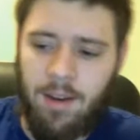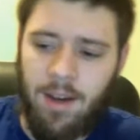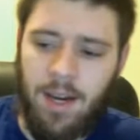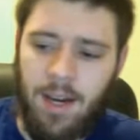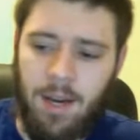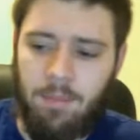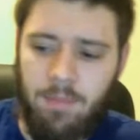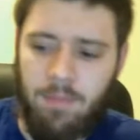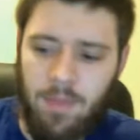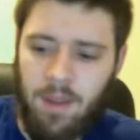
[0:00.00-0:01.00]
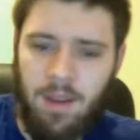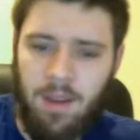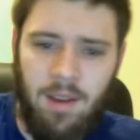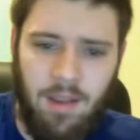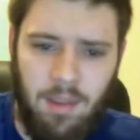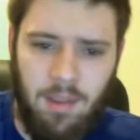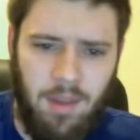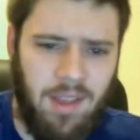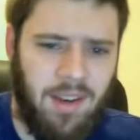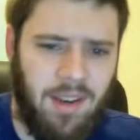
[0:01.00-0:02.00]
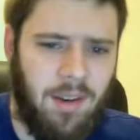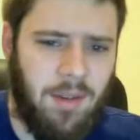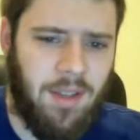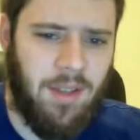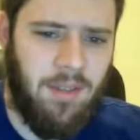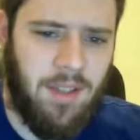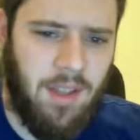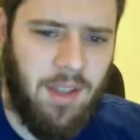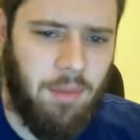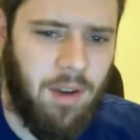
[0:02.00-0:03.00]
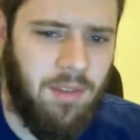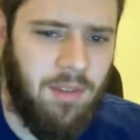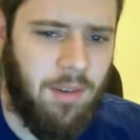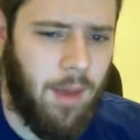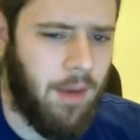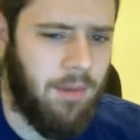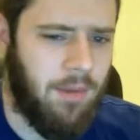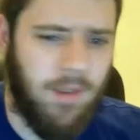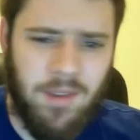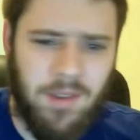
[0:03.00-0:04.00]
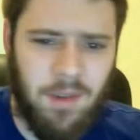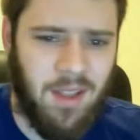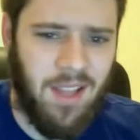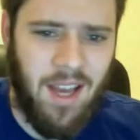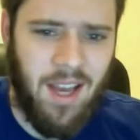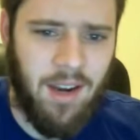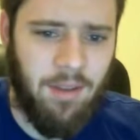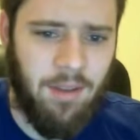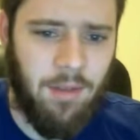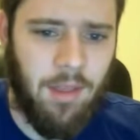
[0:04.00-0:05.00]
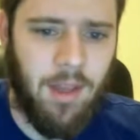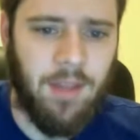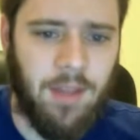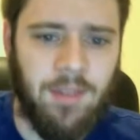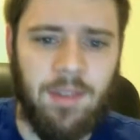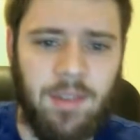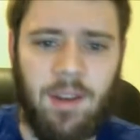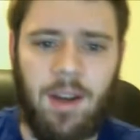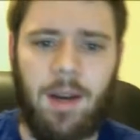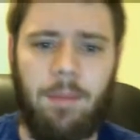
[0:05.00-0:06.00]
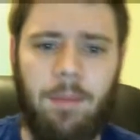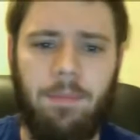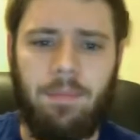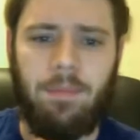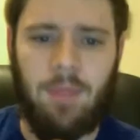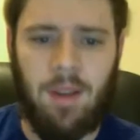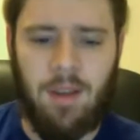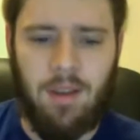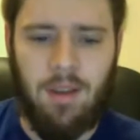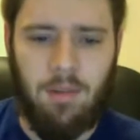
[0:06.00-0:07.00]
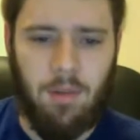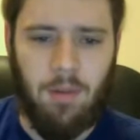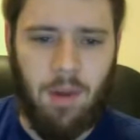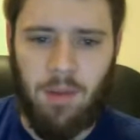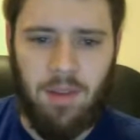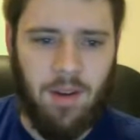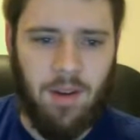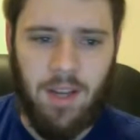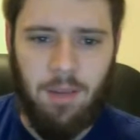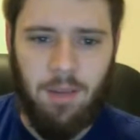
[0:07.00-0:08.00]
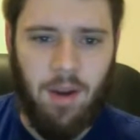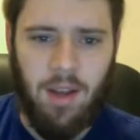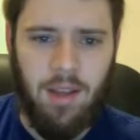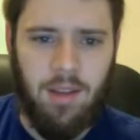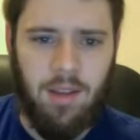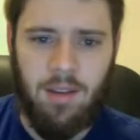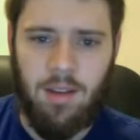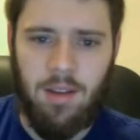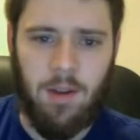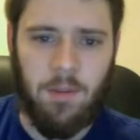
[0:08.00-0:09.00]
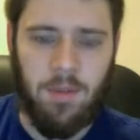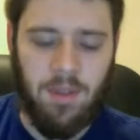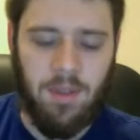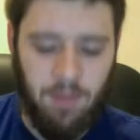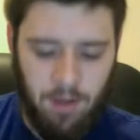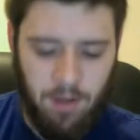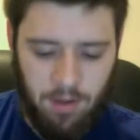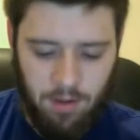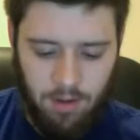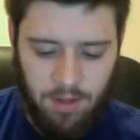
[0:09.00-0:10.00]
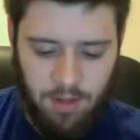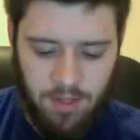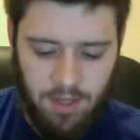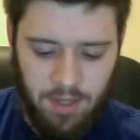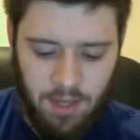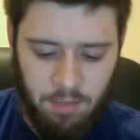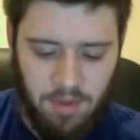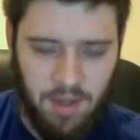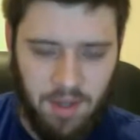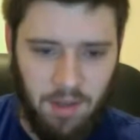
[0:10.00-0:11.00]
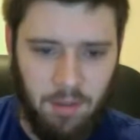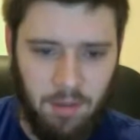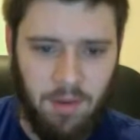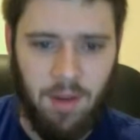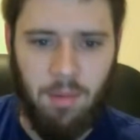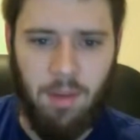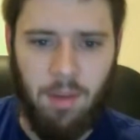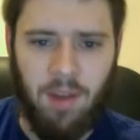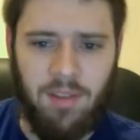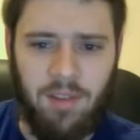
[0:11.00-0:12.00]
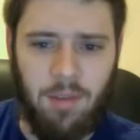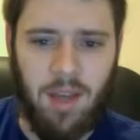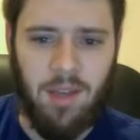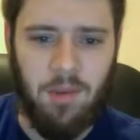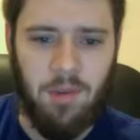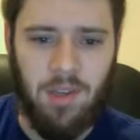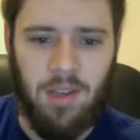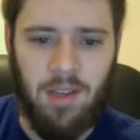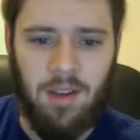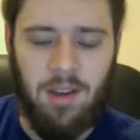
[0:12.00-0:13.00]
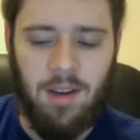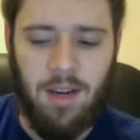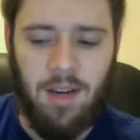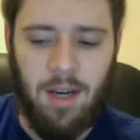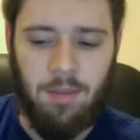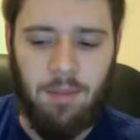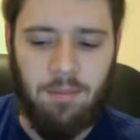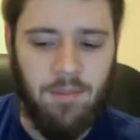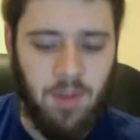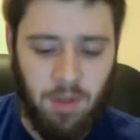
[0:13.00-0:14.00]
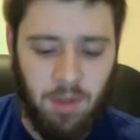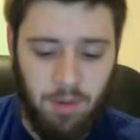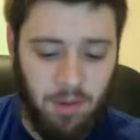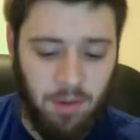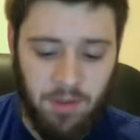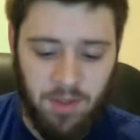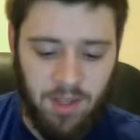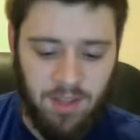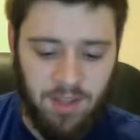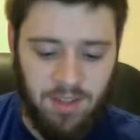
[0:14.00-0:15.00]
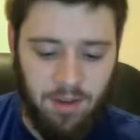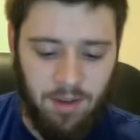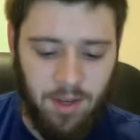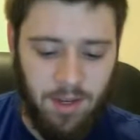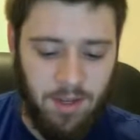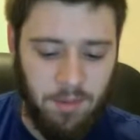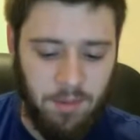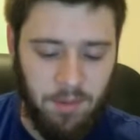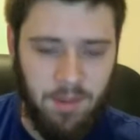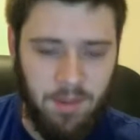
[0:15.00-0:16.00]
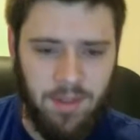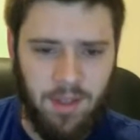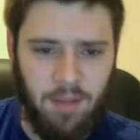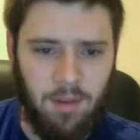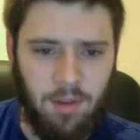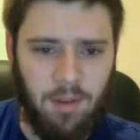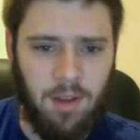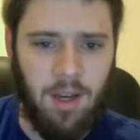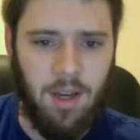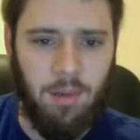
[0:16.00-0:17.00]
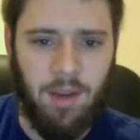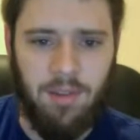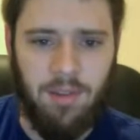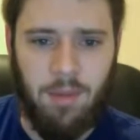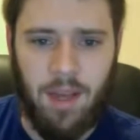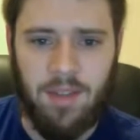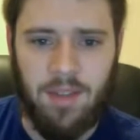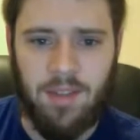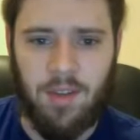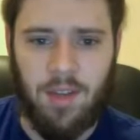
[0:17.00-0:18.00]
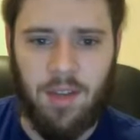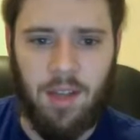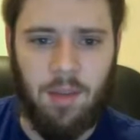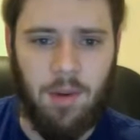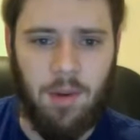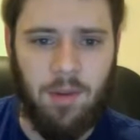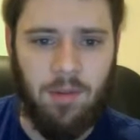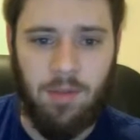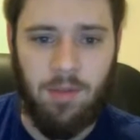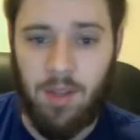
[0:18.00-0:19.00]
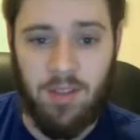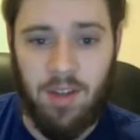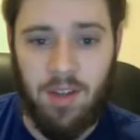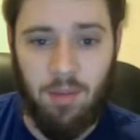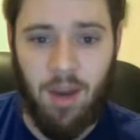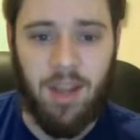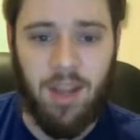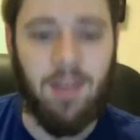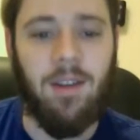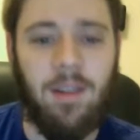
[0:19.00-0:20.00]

The main thing to know is obviously that biofeedback refers to a lot of different things. We're not really talking about any specific technique in particular when we're talking about biofeedback usually. So it can mean all sorts of things. Its most basic level, biofeedback is essentially anything where you're listening to your body.